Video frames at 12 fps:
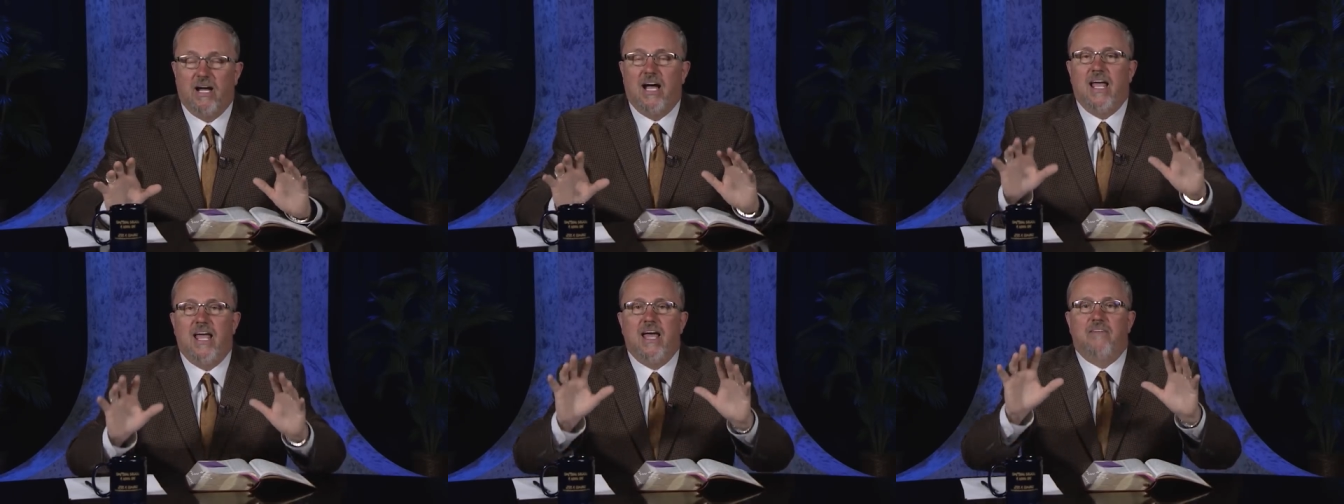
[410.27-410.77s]

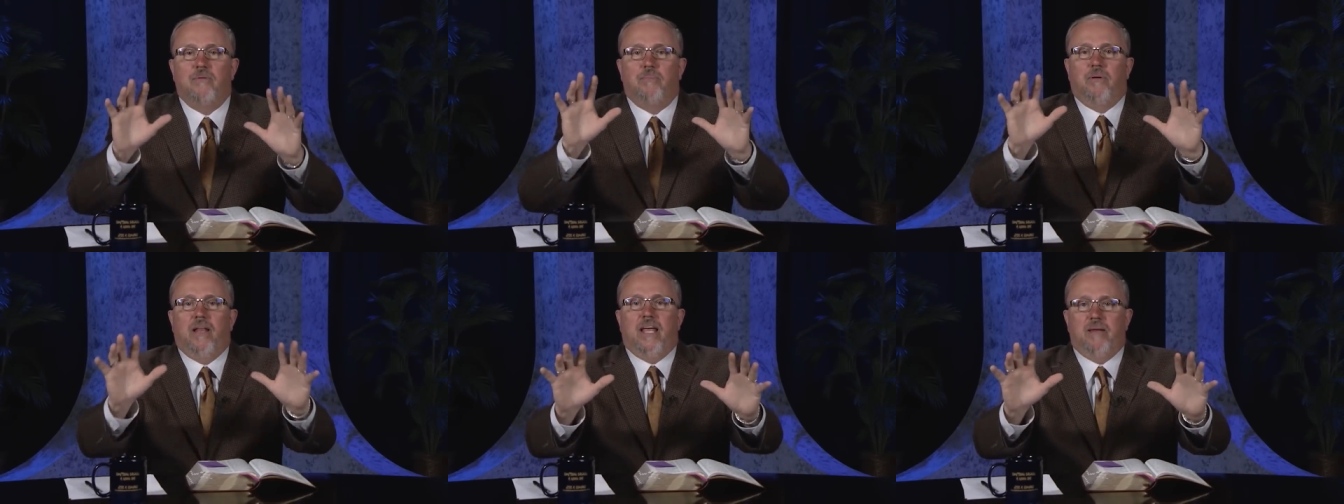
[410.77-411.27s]
I have a
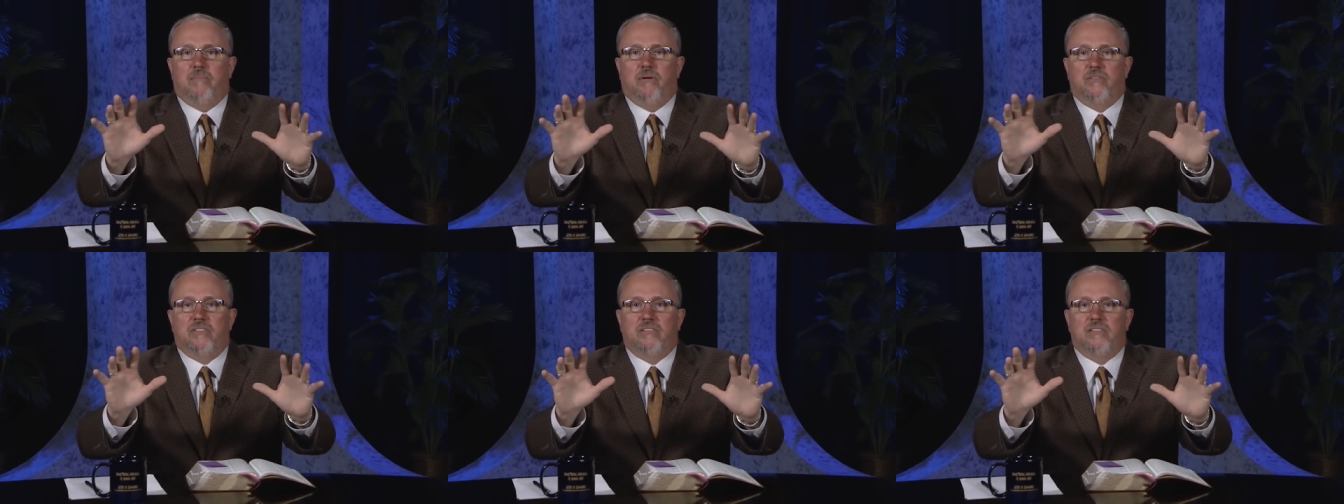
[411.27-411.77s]
plan,
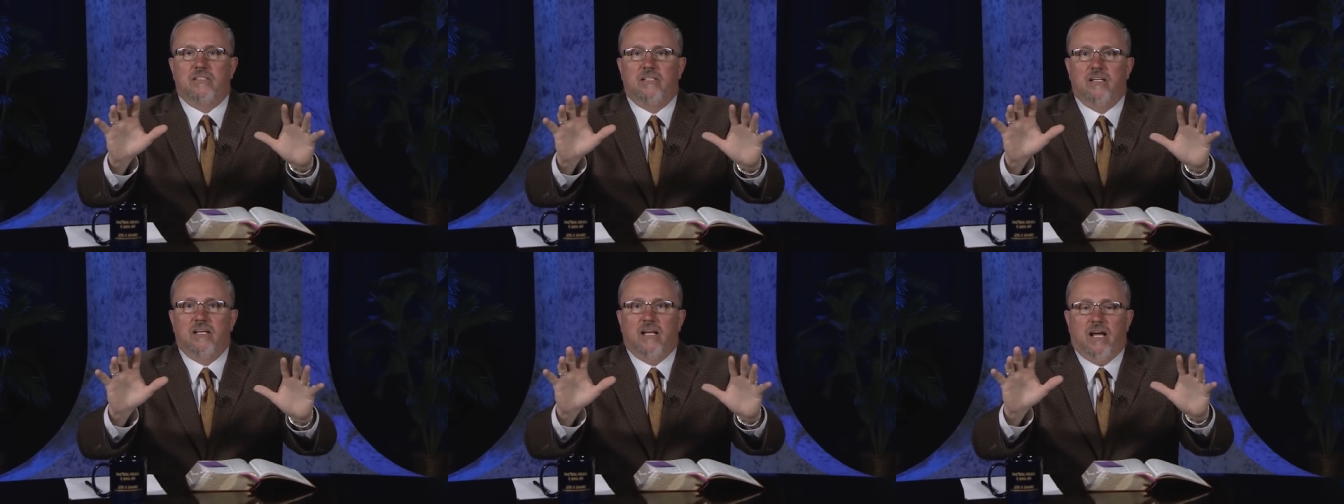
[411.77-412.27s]
Moses.
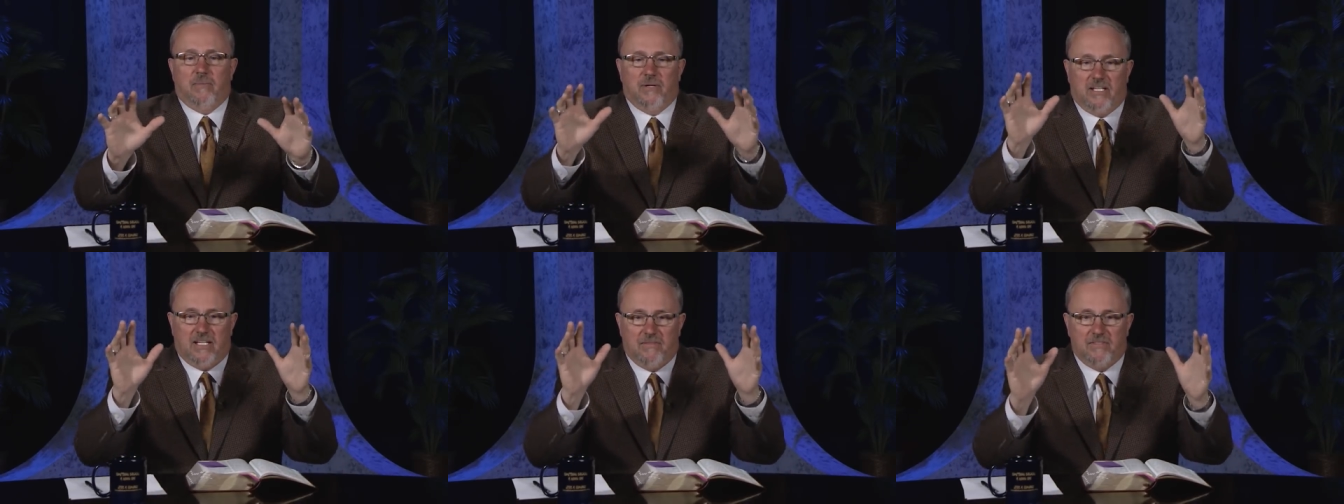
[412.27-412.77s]
I want
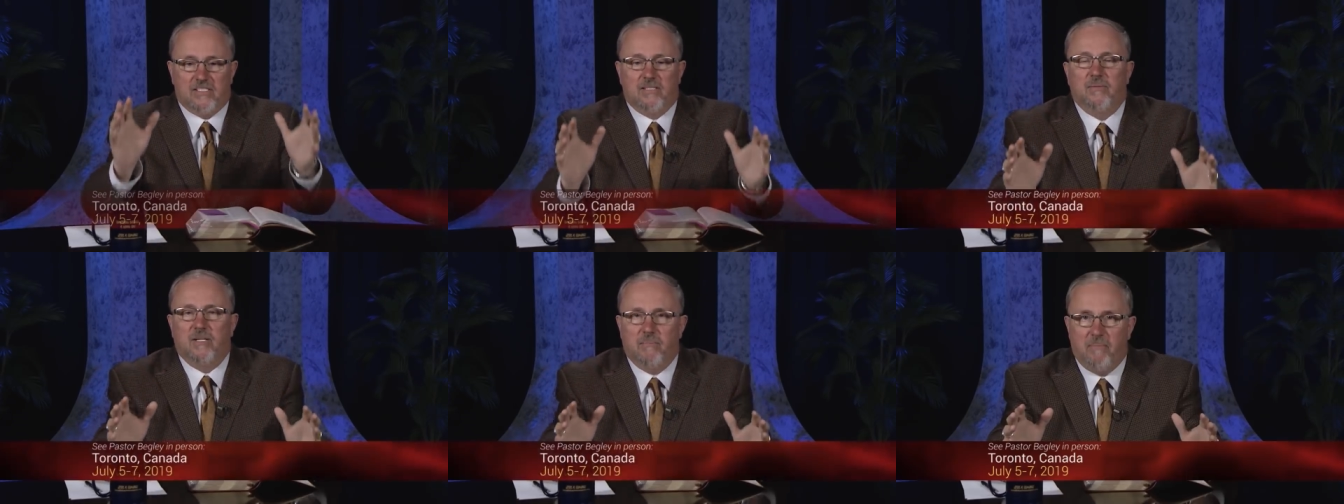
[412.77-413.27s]
to give you
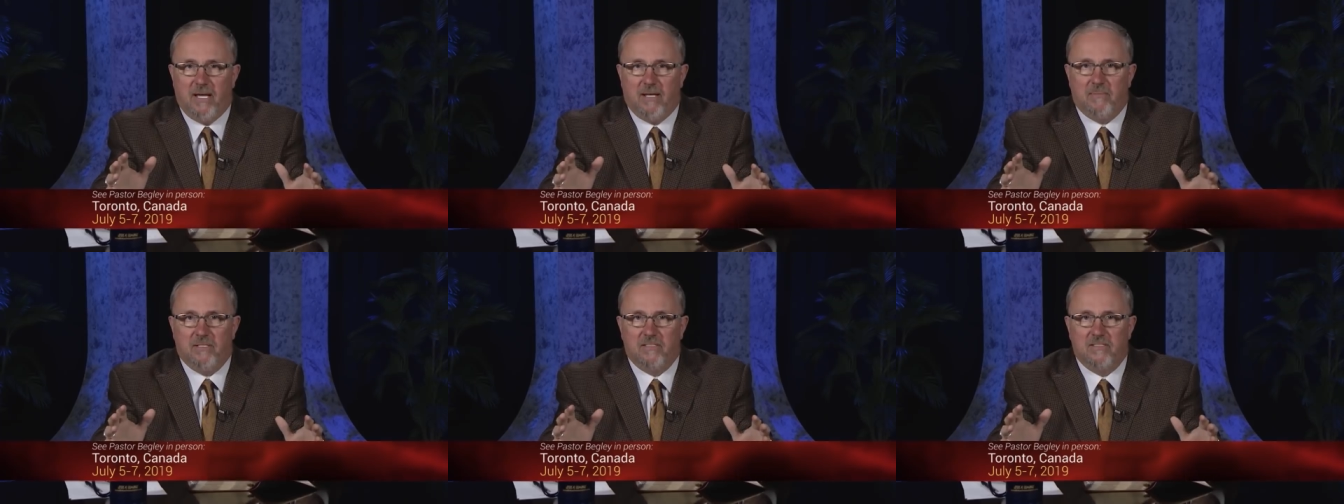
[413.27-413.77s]
some
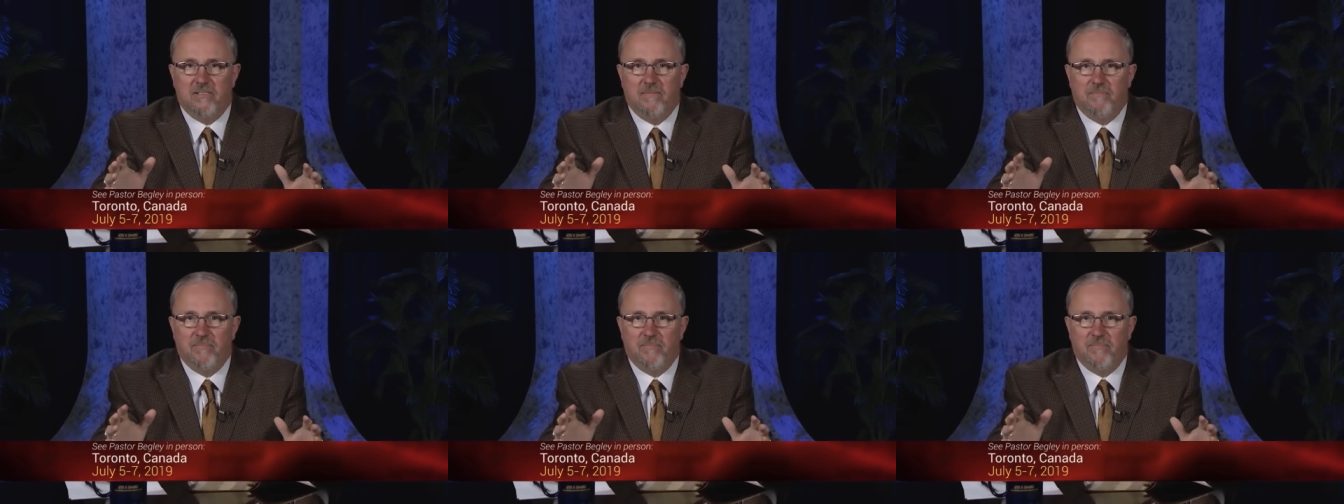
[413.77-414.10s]
commandments.